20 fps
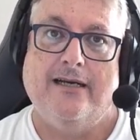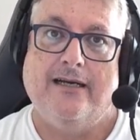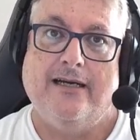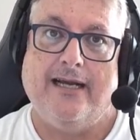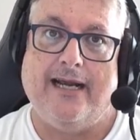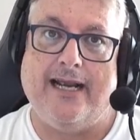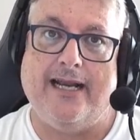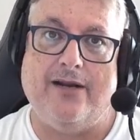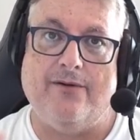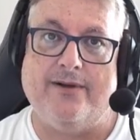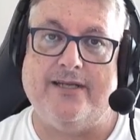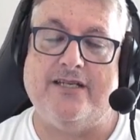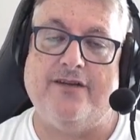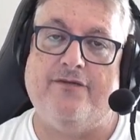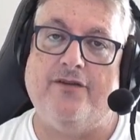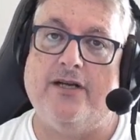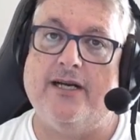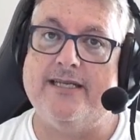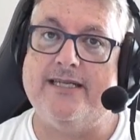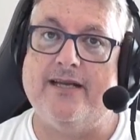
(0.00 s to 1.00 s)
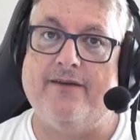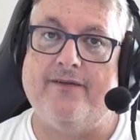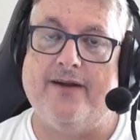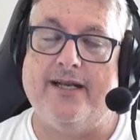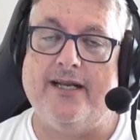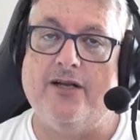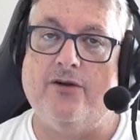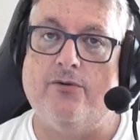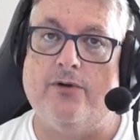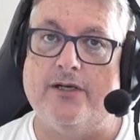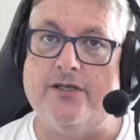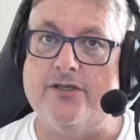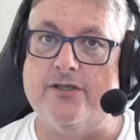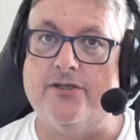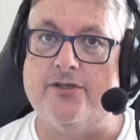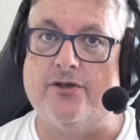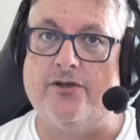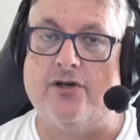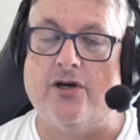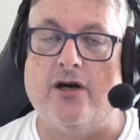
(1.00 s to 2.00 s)
Anyways, if you guys have any
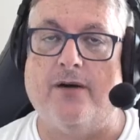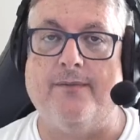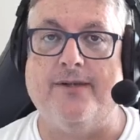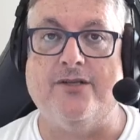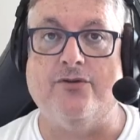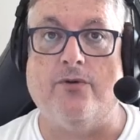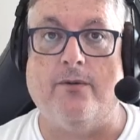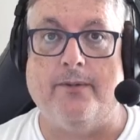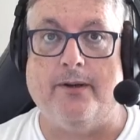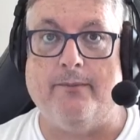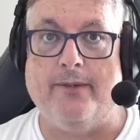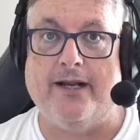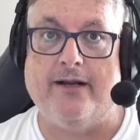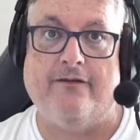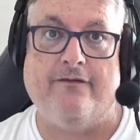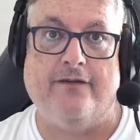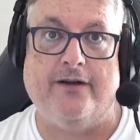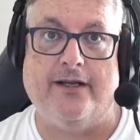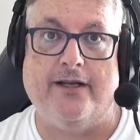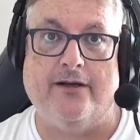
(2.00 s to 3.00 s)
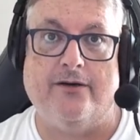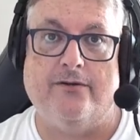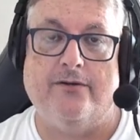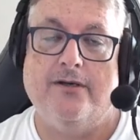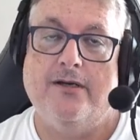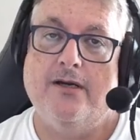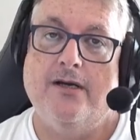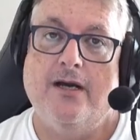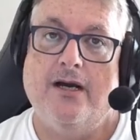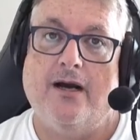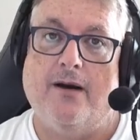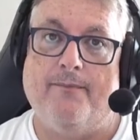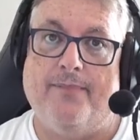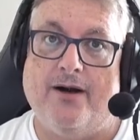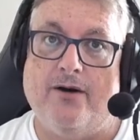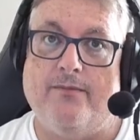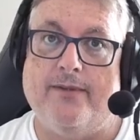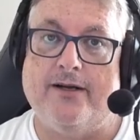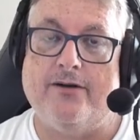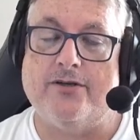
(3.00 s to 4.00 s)
questions or comments you want me to make a video
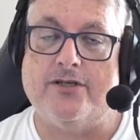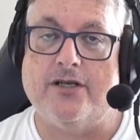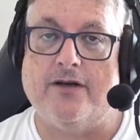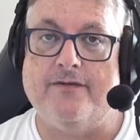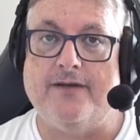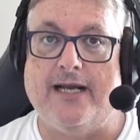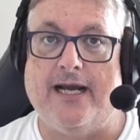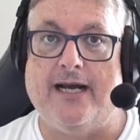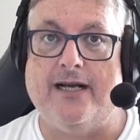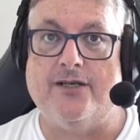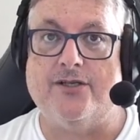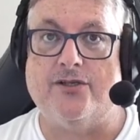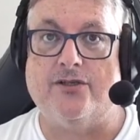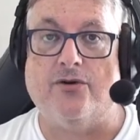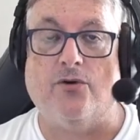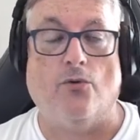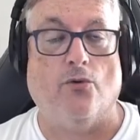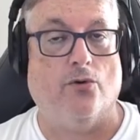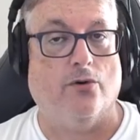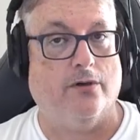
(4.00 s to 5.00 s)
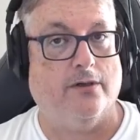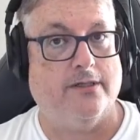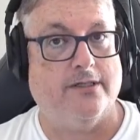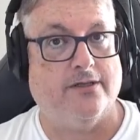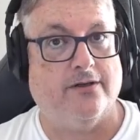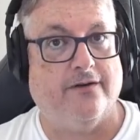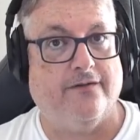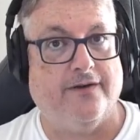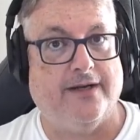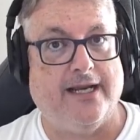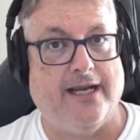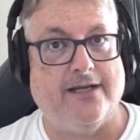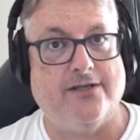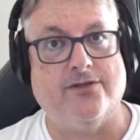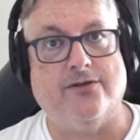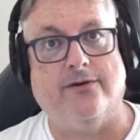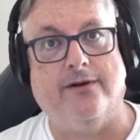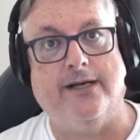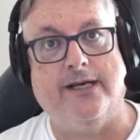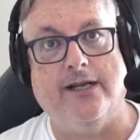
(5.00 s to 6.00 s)
about Microsoft Azure or
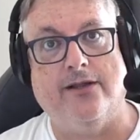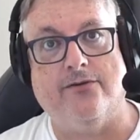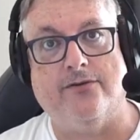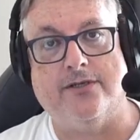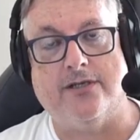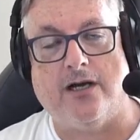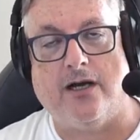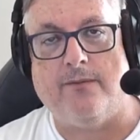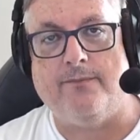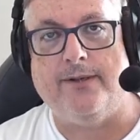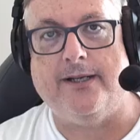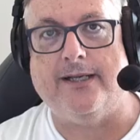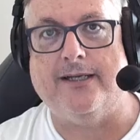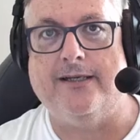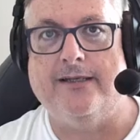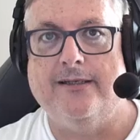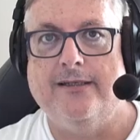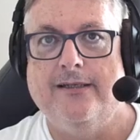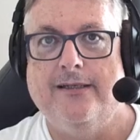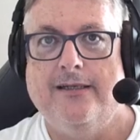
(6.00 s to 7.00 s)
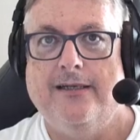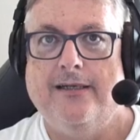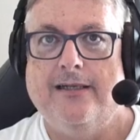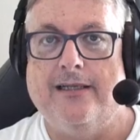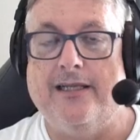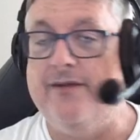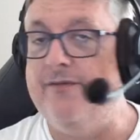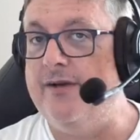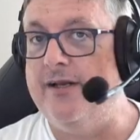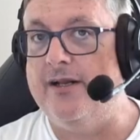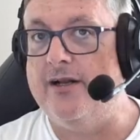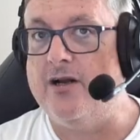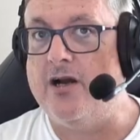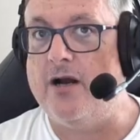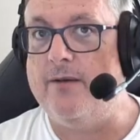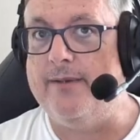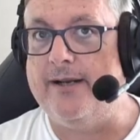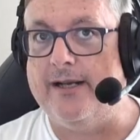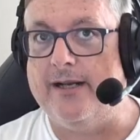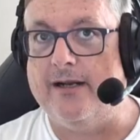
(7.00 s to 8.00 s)
certification or any other topic, leave it in a
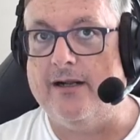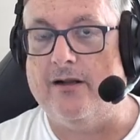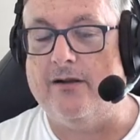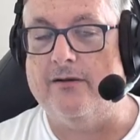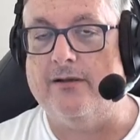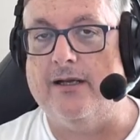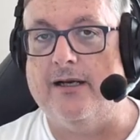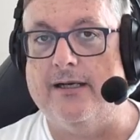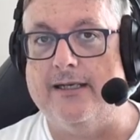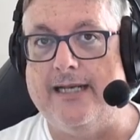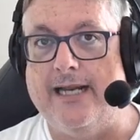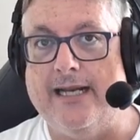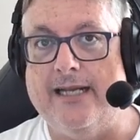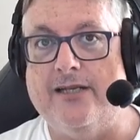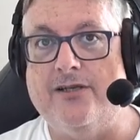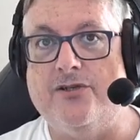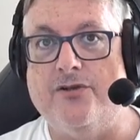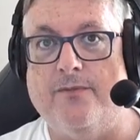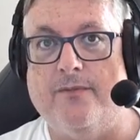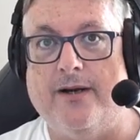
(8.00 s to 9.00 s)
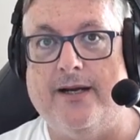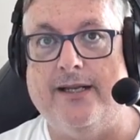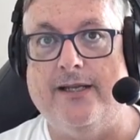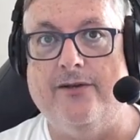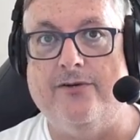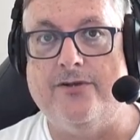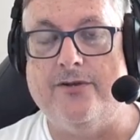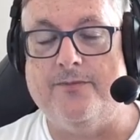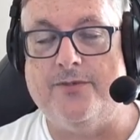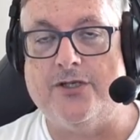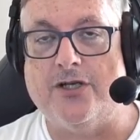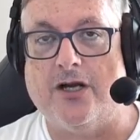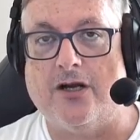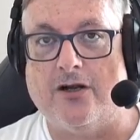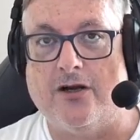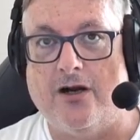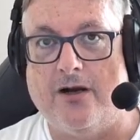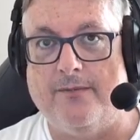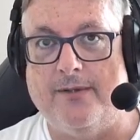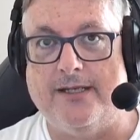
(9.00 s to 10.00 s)
comment and I'll, I'll get into my YouTube
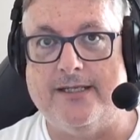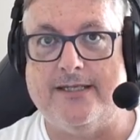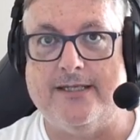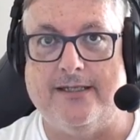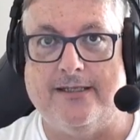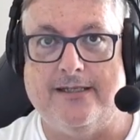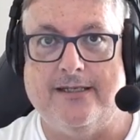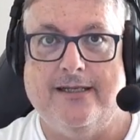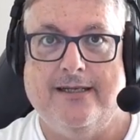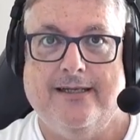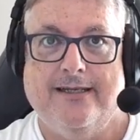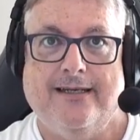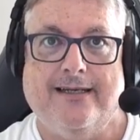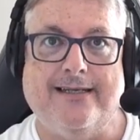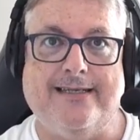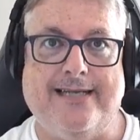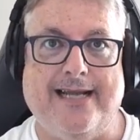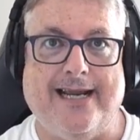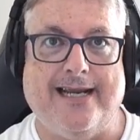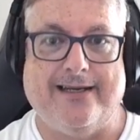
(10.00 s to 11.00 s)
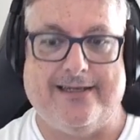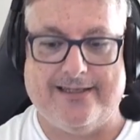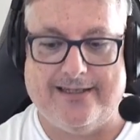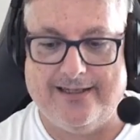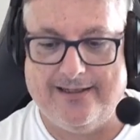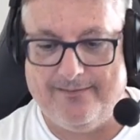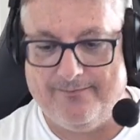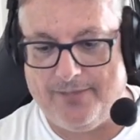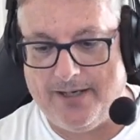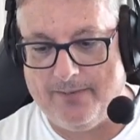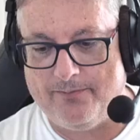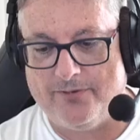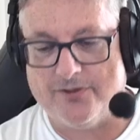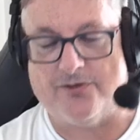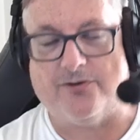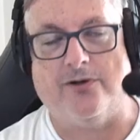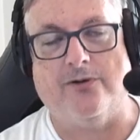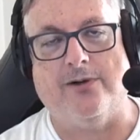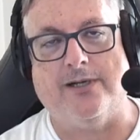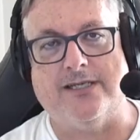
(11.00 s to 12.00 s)
comments and uh, take people's
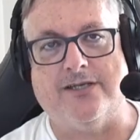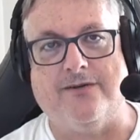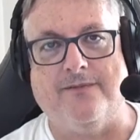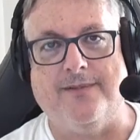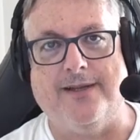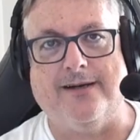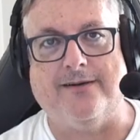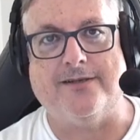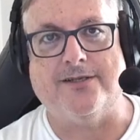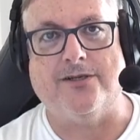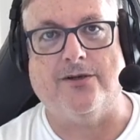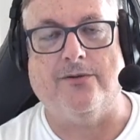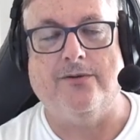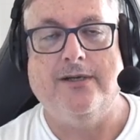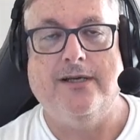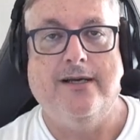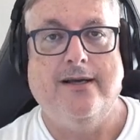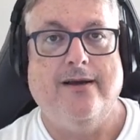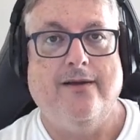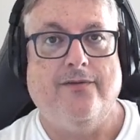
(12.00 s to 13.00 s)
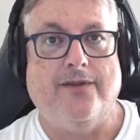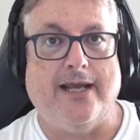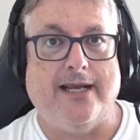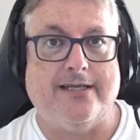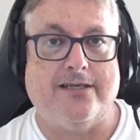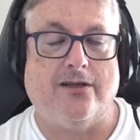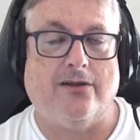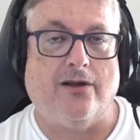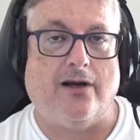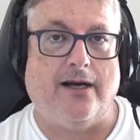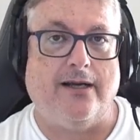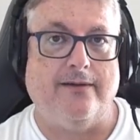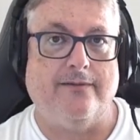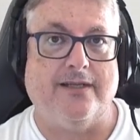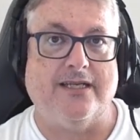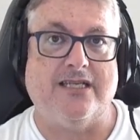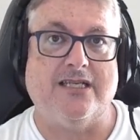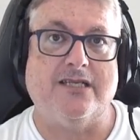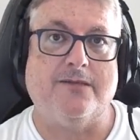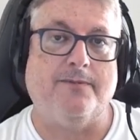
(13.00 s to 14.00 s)
requests from there. So thanks a lot.
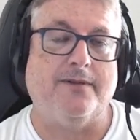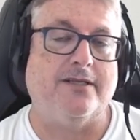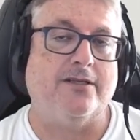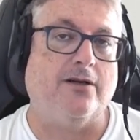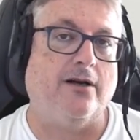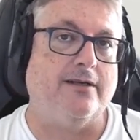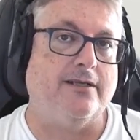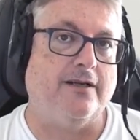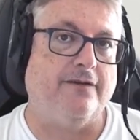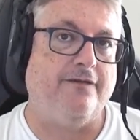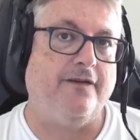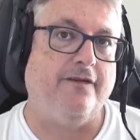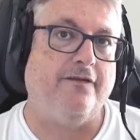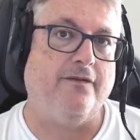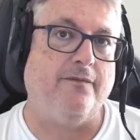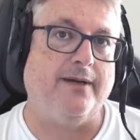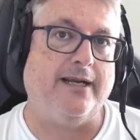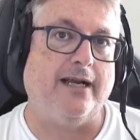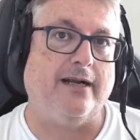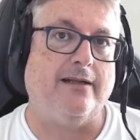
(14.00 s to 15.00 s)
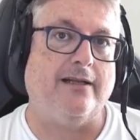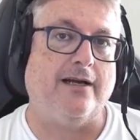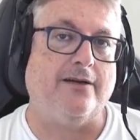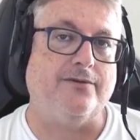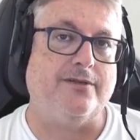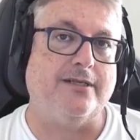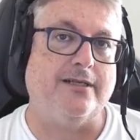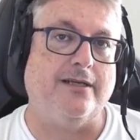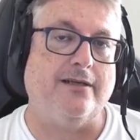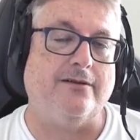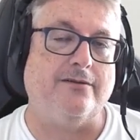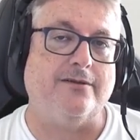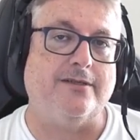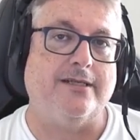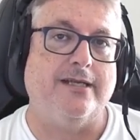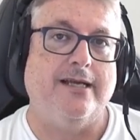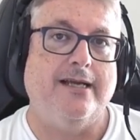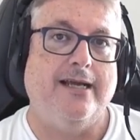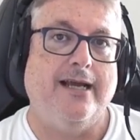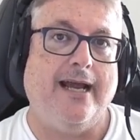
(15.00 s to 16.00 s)
This has been Scott Duffy from Get Cloud
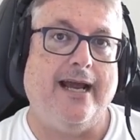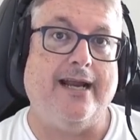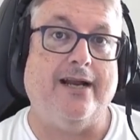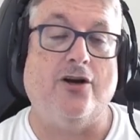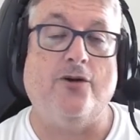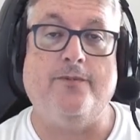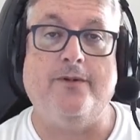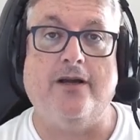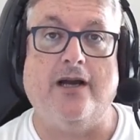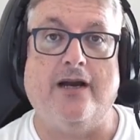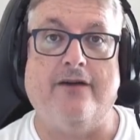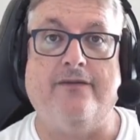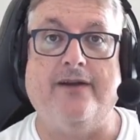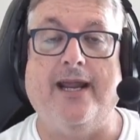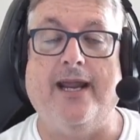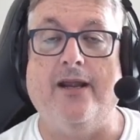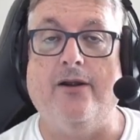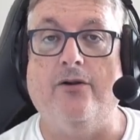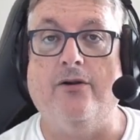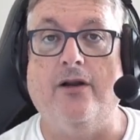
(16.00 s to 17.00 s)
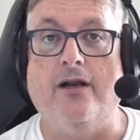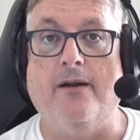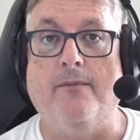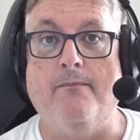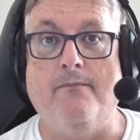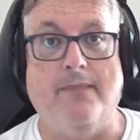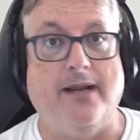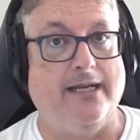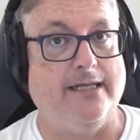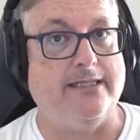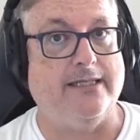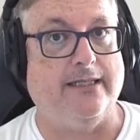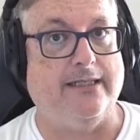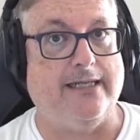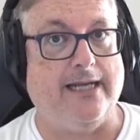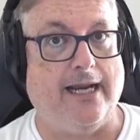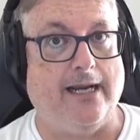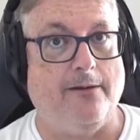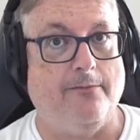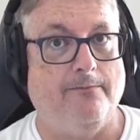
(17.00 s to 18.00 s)
Skills, and I hope you have a, an amazing
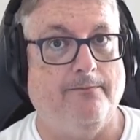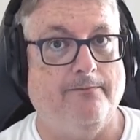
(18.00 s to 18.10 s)
day.